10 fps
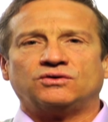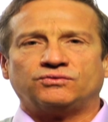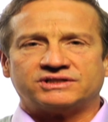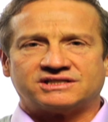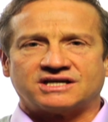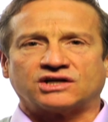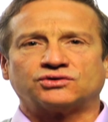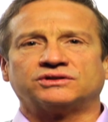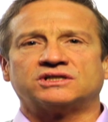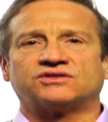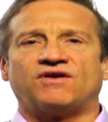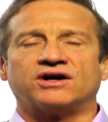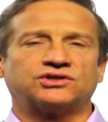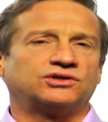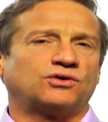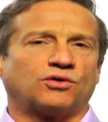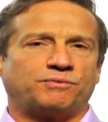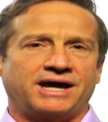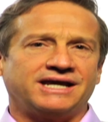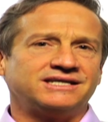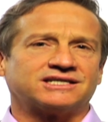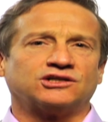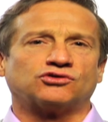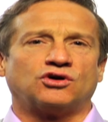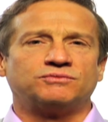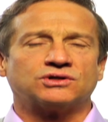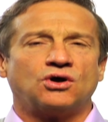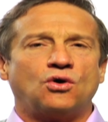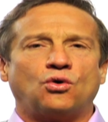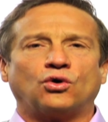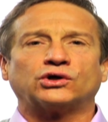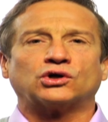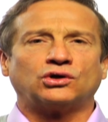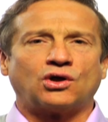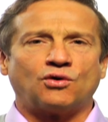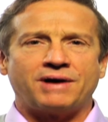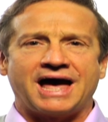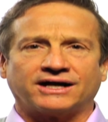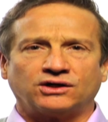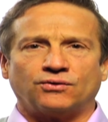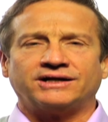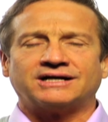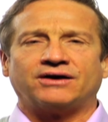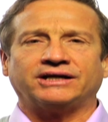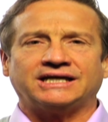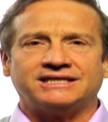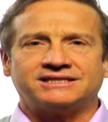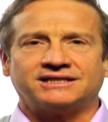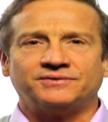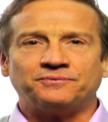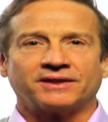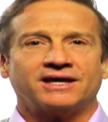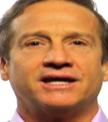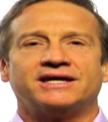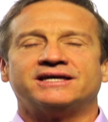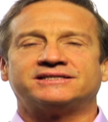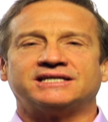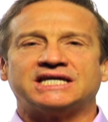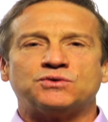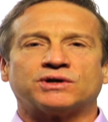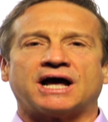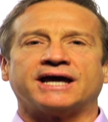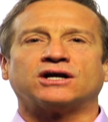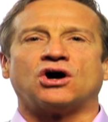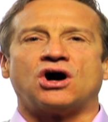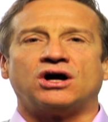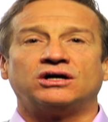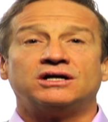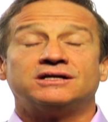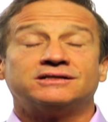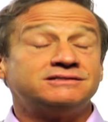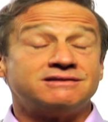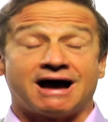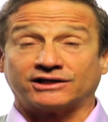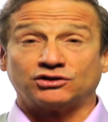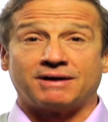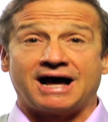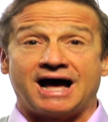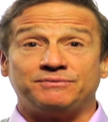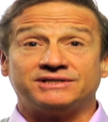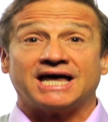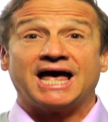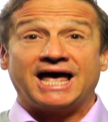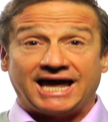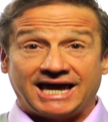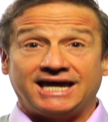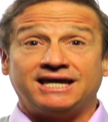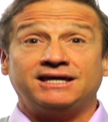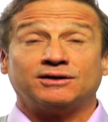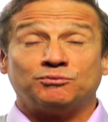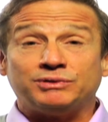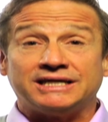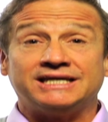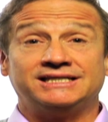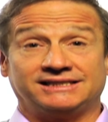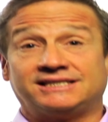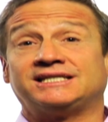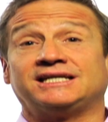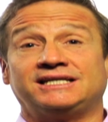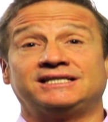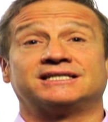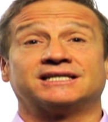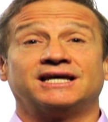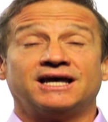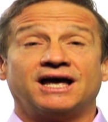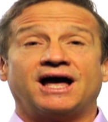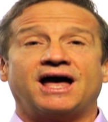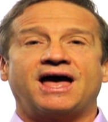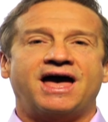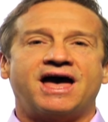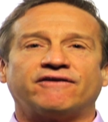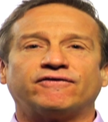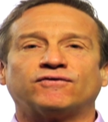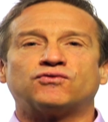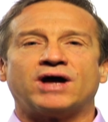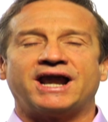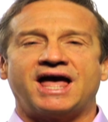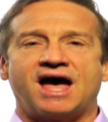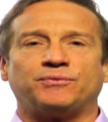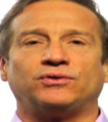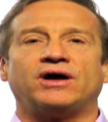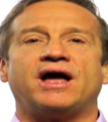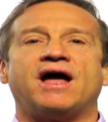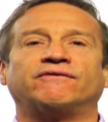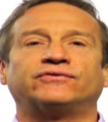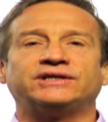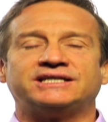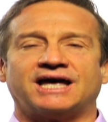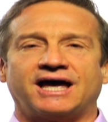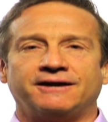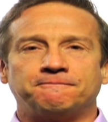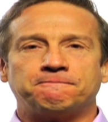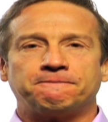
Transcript: with sexual dysfunction or pain syndromes or your low back going out easy, is to eat what I call Dr. Bob's ABCs. A half of red apple every day.